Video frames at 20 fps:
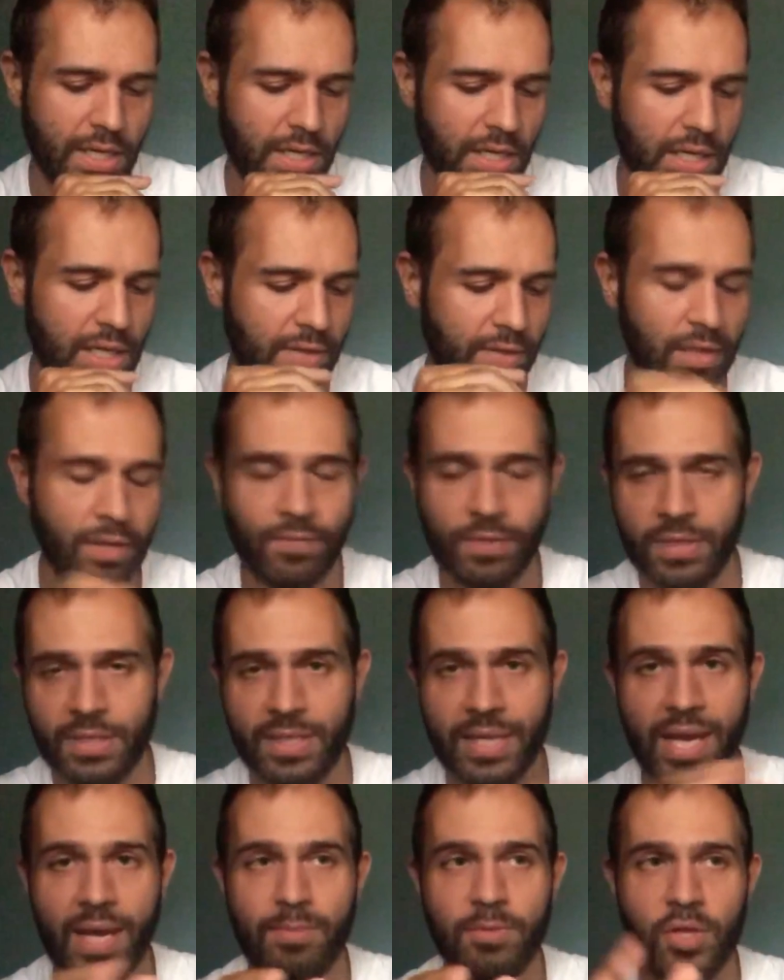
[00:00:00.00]
If it
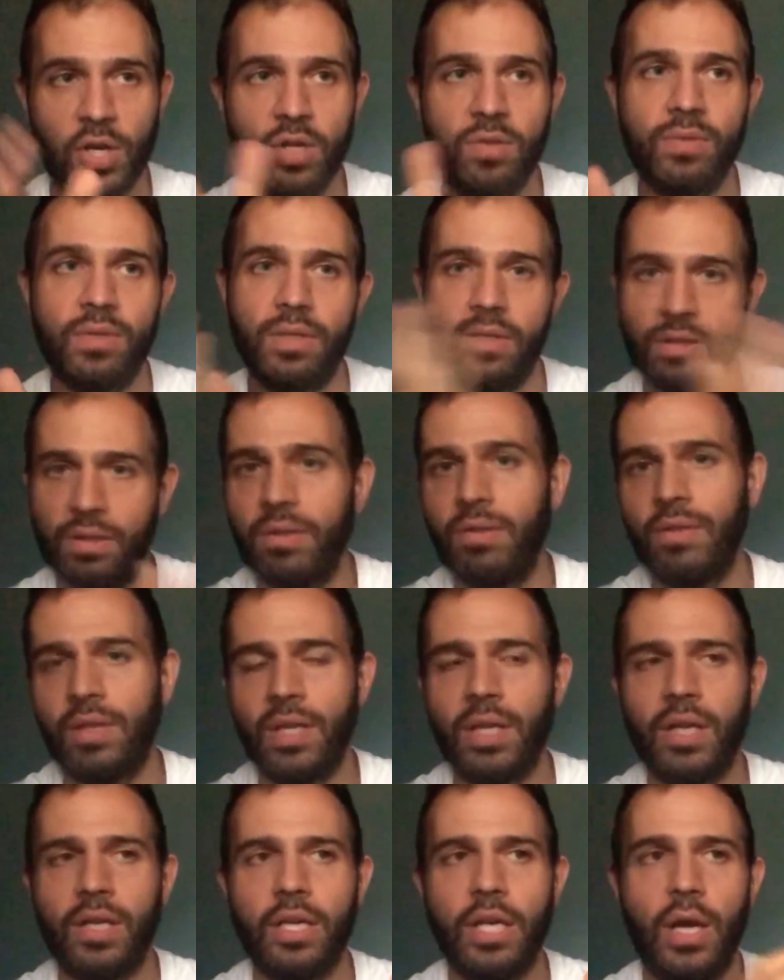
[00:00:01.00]
scabs over, then
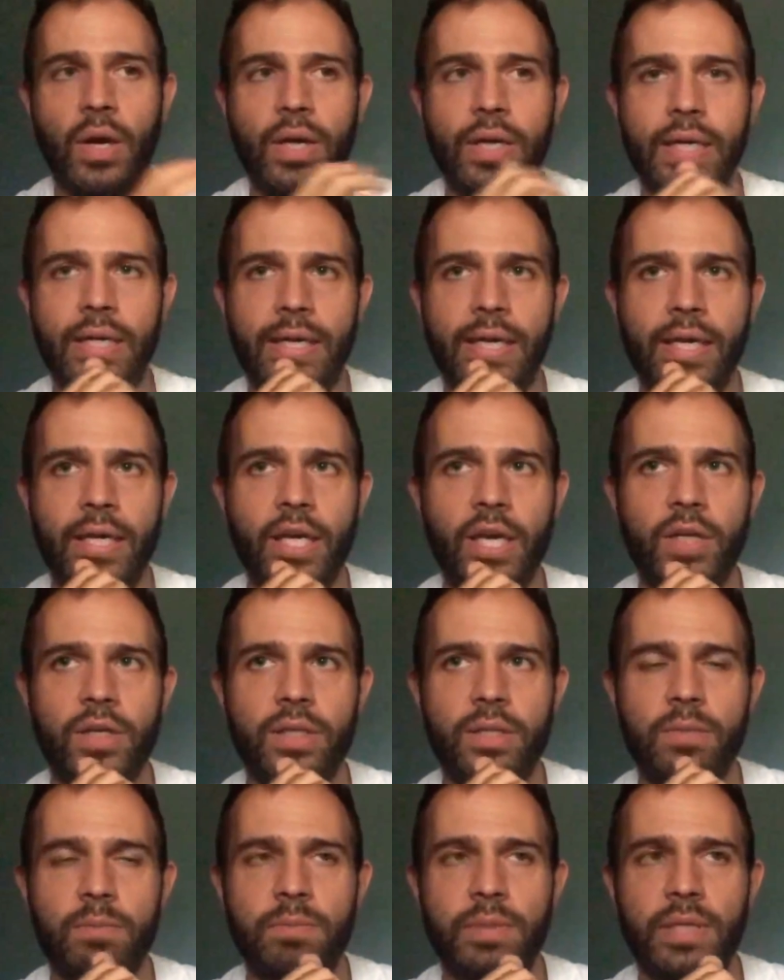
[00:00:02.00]
I know I can get
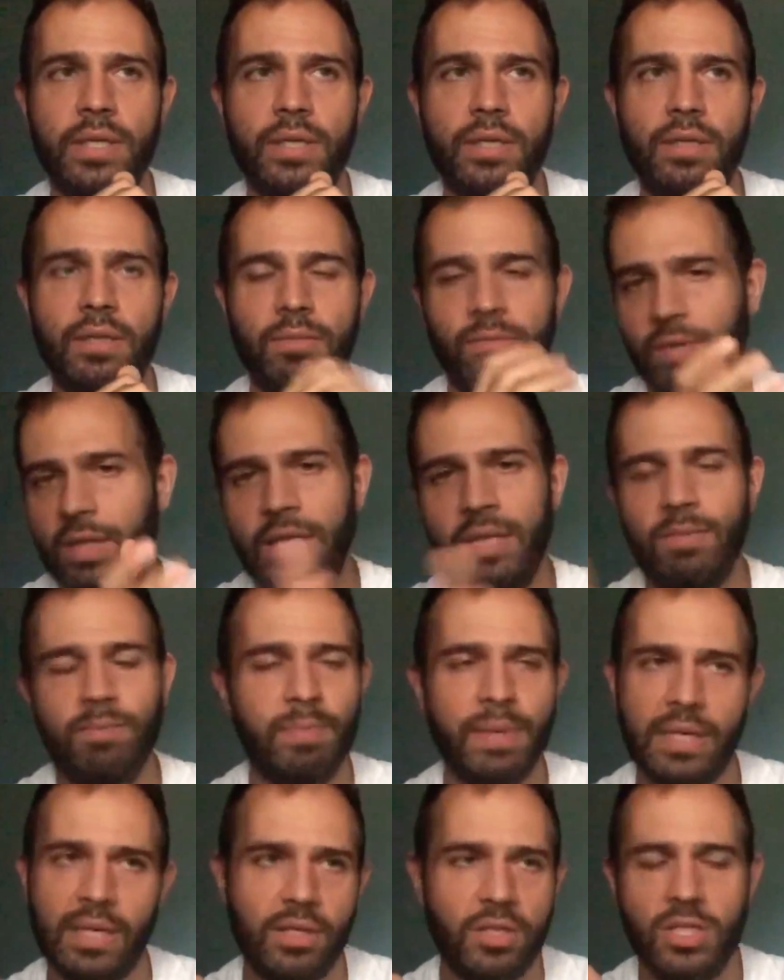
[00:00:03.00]
going, but
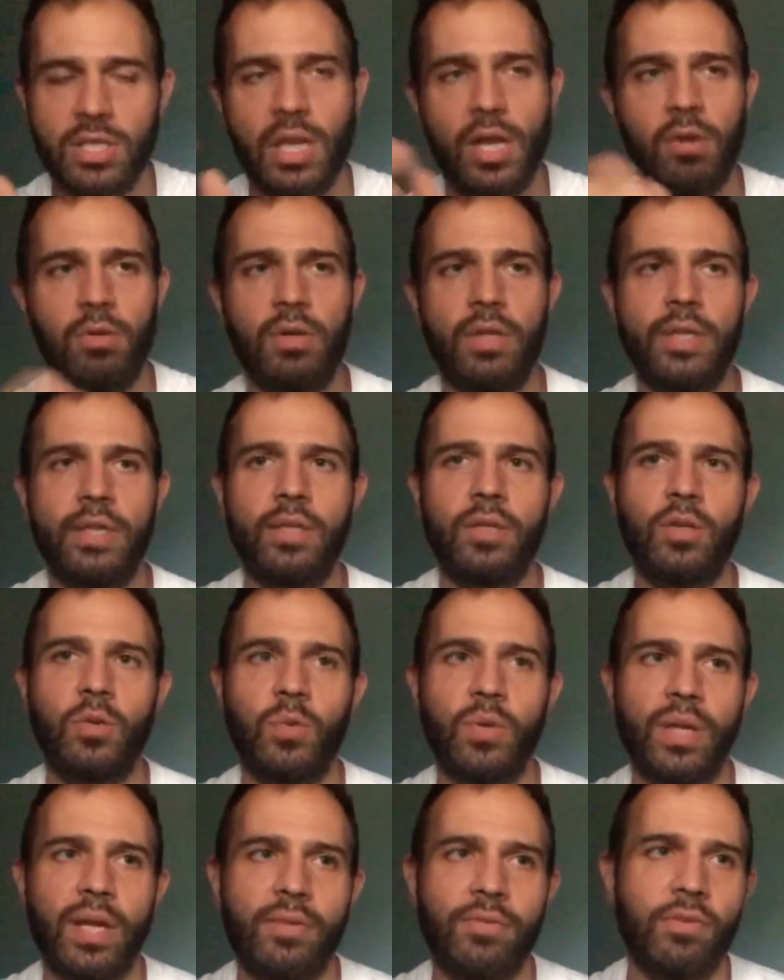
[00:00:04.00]
be it slowly or
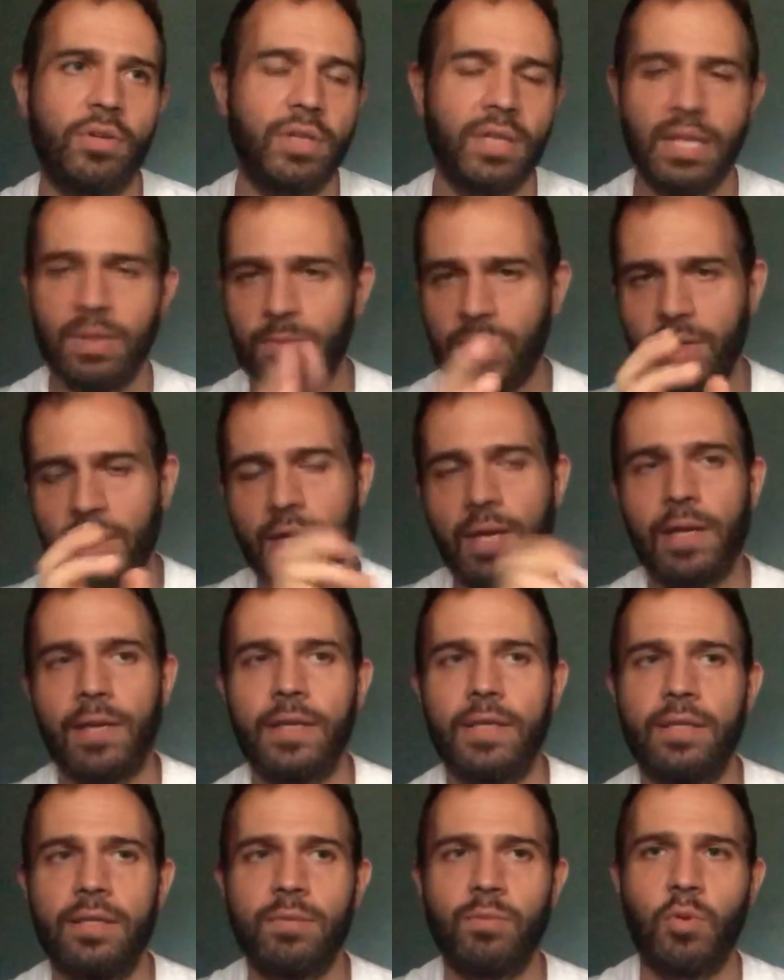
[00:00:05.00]
whatever, and keeping it
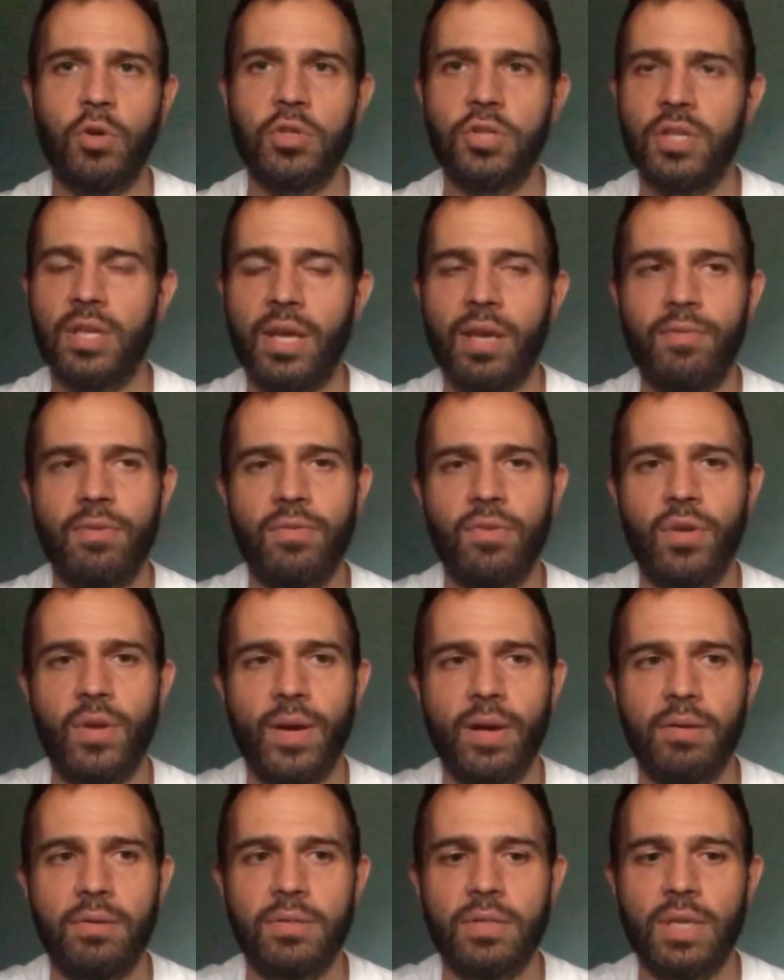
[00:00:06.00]
clean and washing it every few
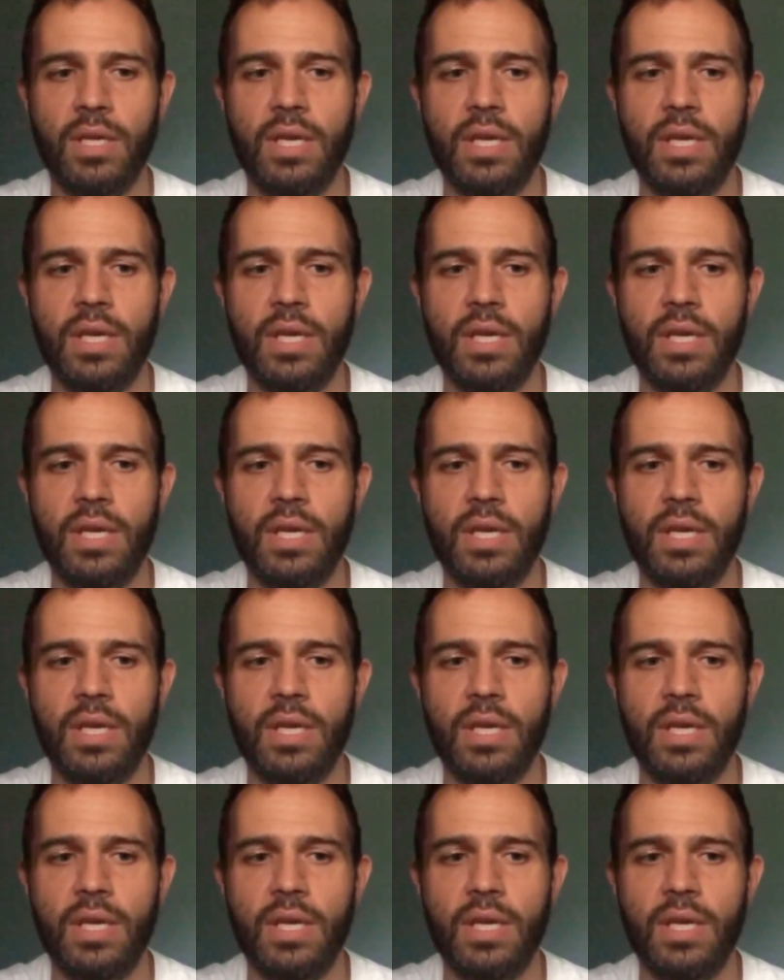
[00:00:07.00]
hours.